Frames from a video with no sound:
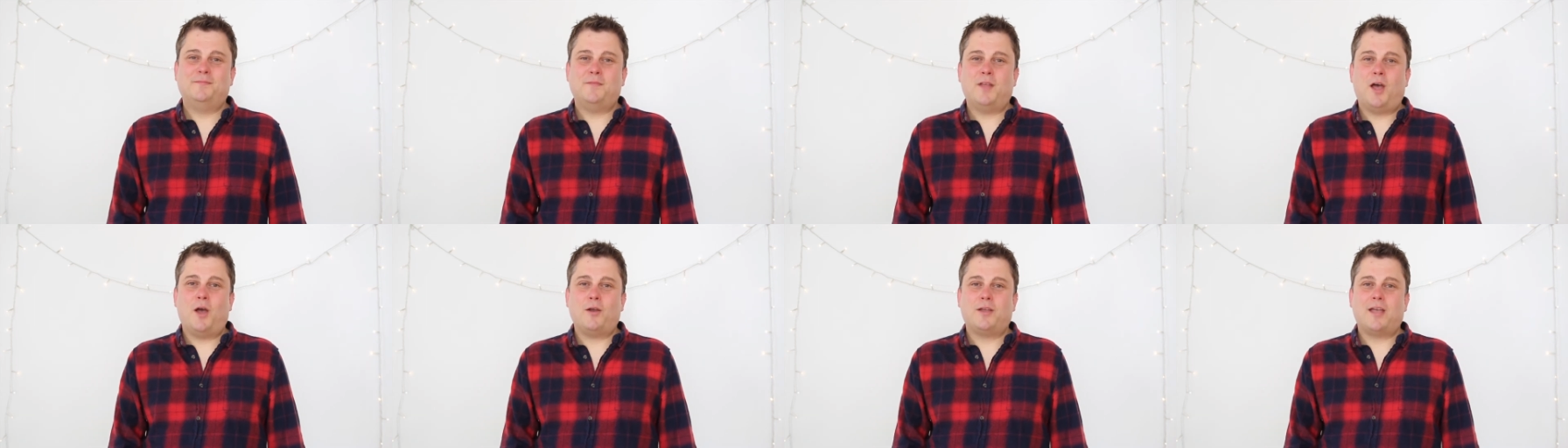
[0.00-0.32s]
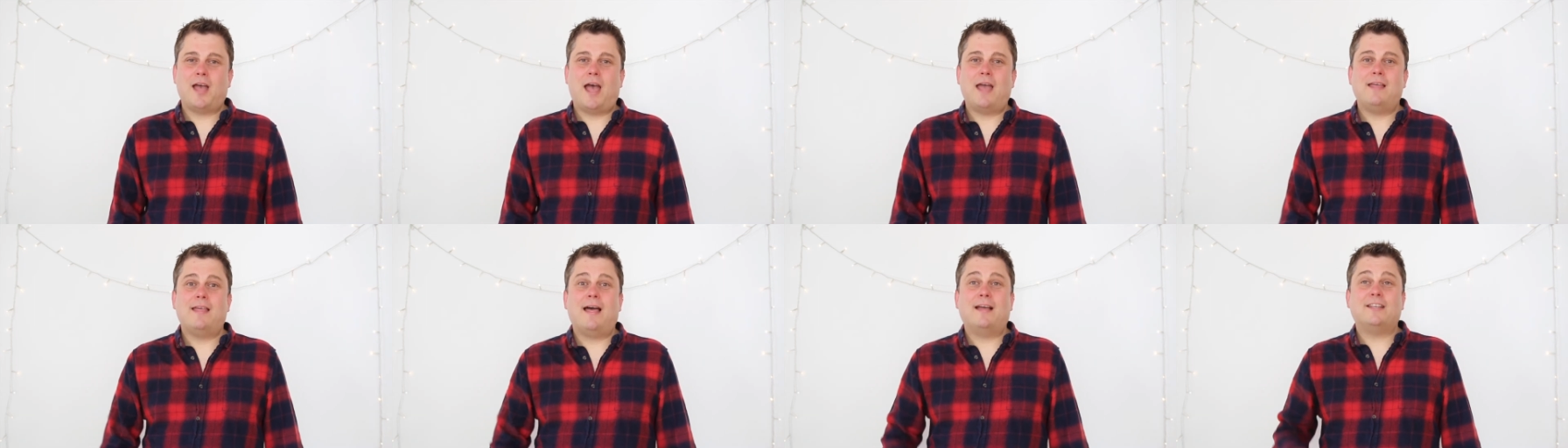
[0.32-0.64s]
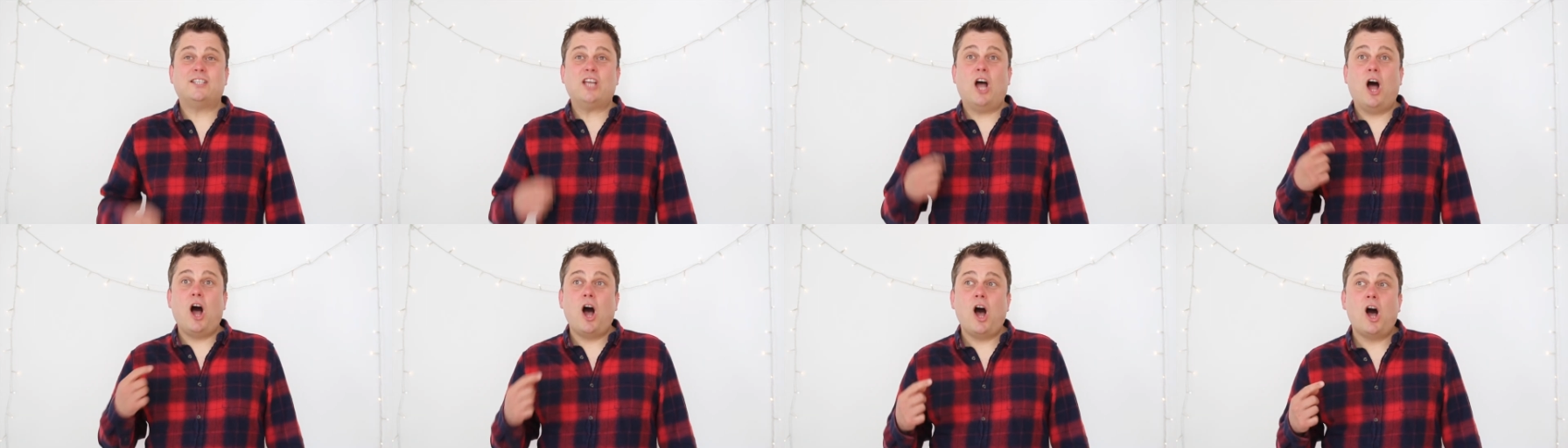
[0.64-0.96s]
Okay,
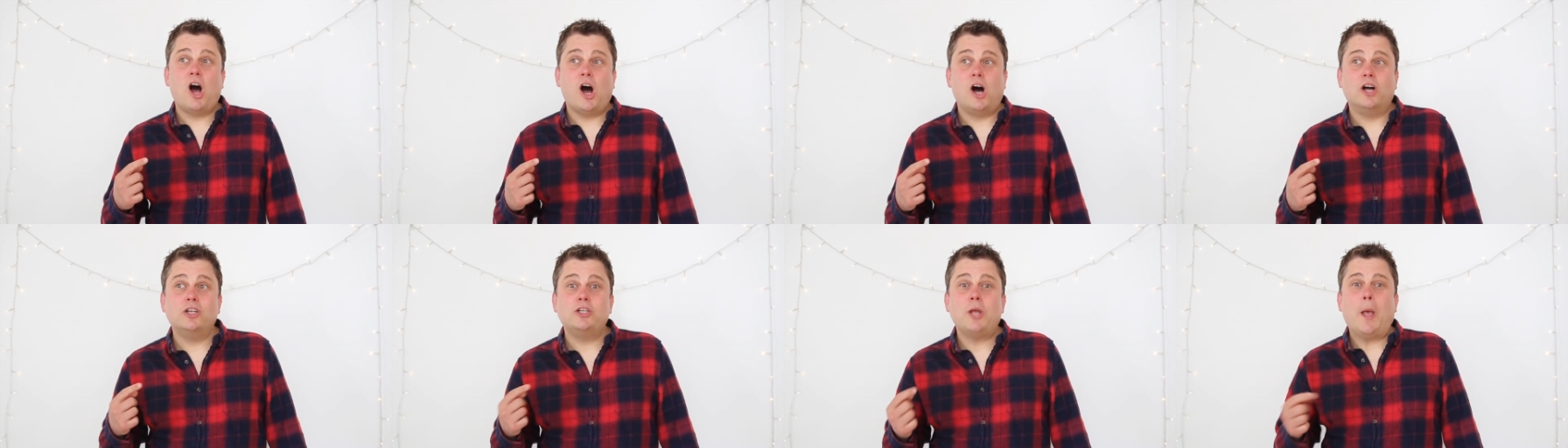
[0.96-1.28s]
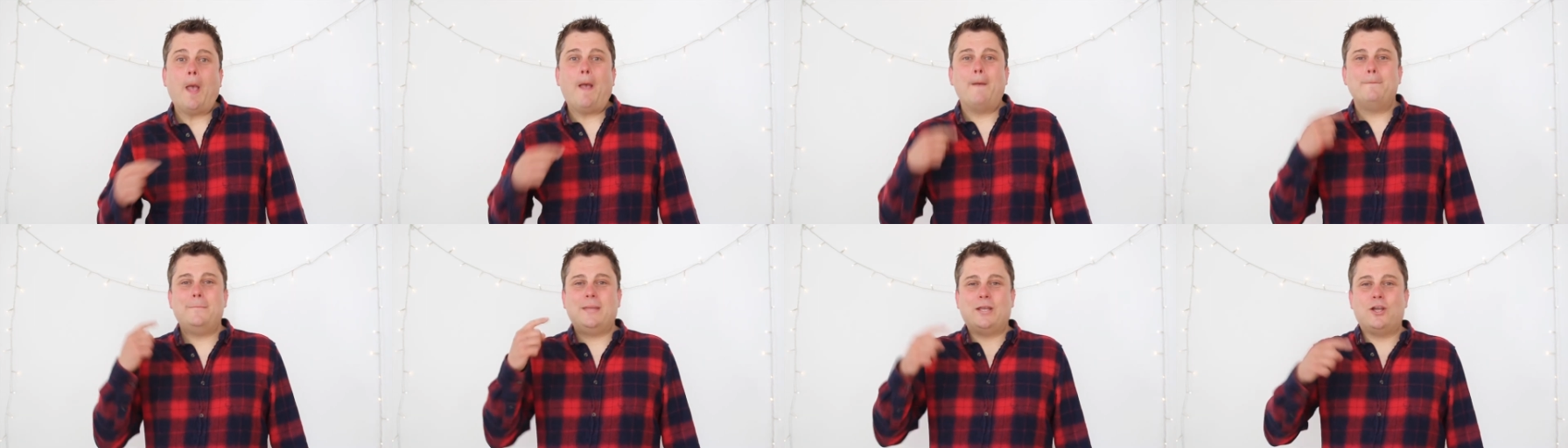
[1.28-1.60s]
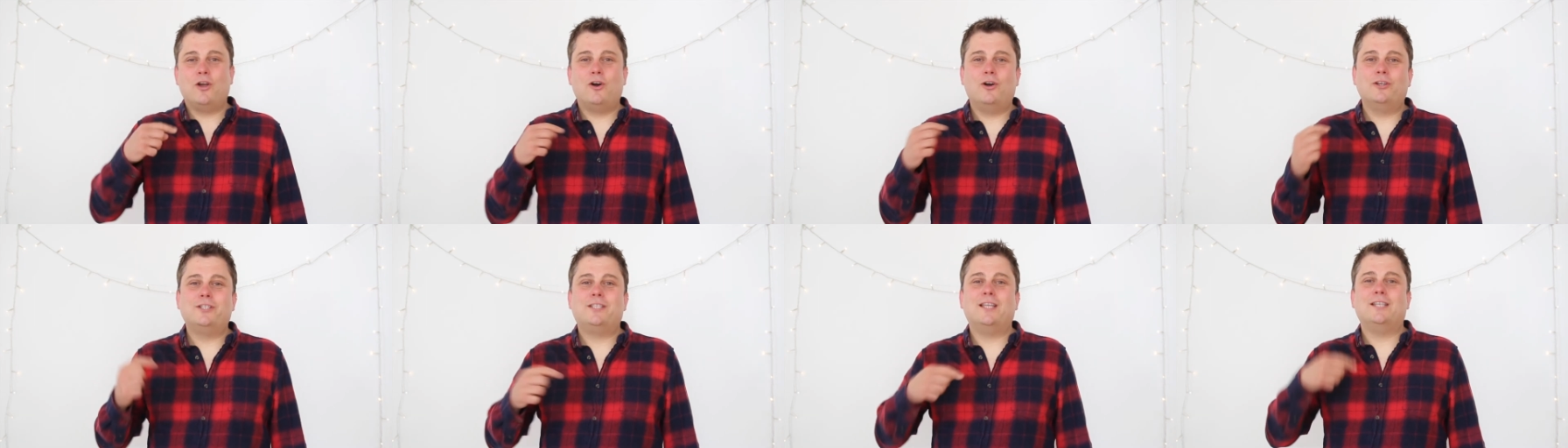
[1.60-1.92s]
that's hard
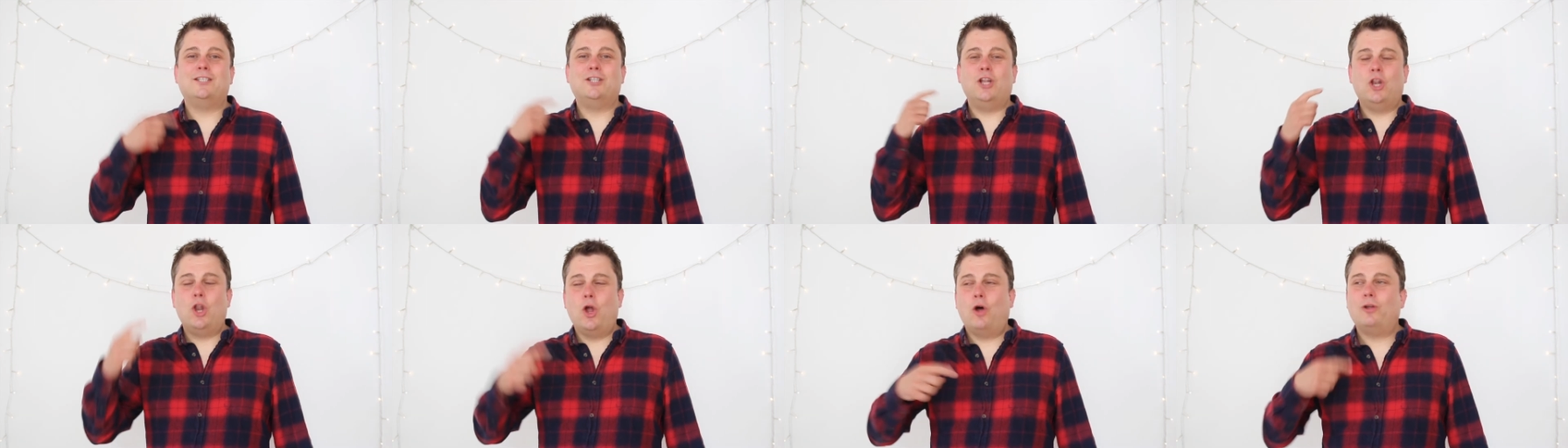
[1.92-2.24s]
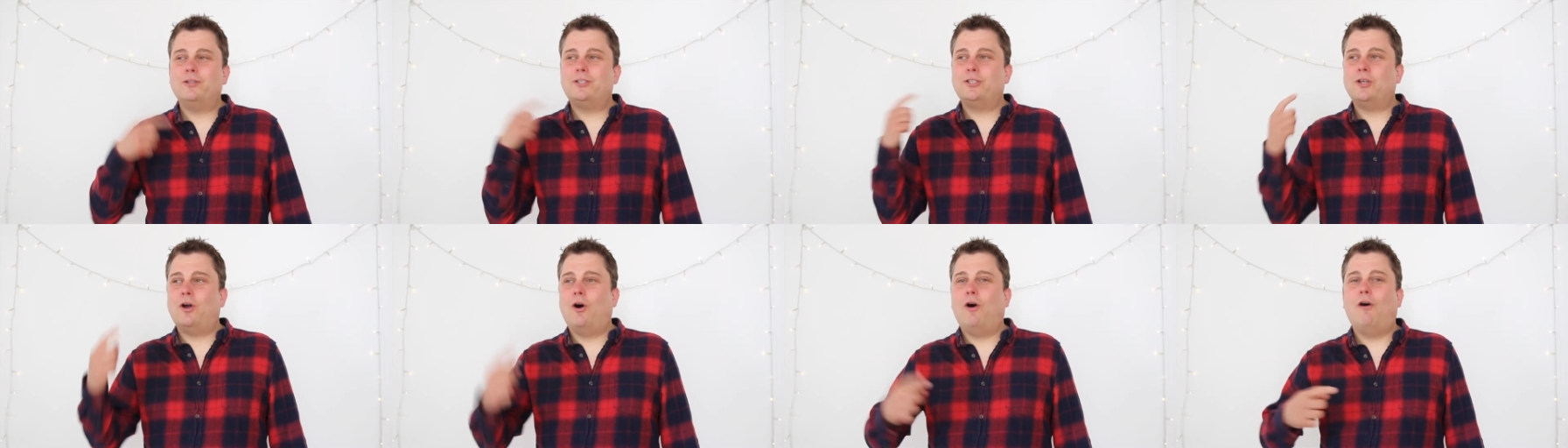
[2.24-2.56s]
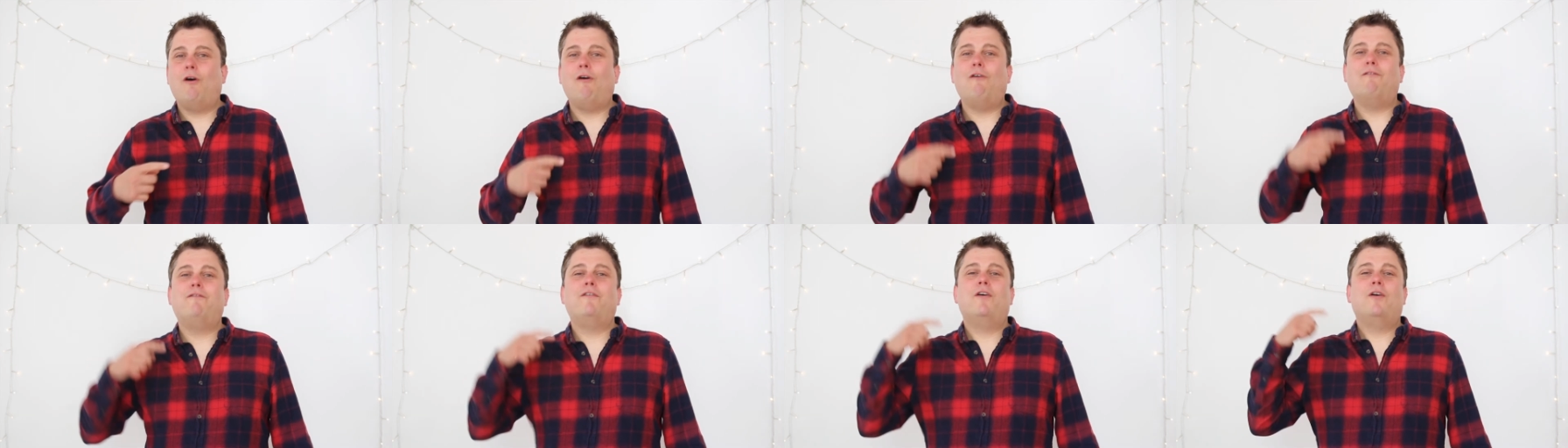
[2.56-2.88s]
because there's lots
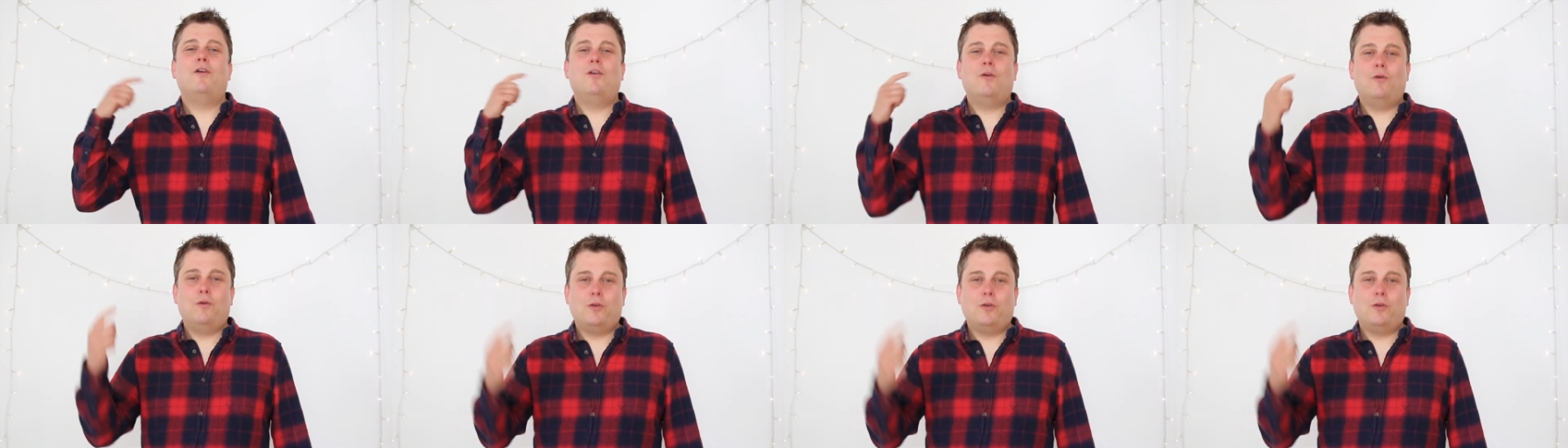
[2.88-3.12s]
of